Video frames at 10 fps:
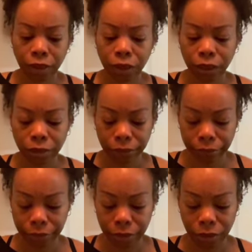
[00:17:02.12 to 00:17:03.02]
I
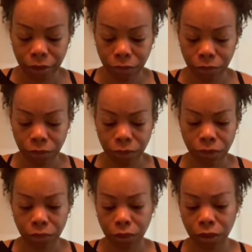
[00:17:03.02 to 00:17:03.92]
don't
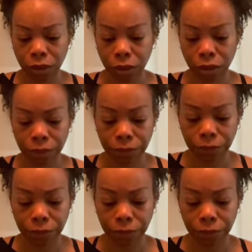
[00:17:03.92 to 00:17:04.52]
see any.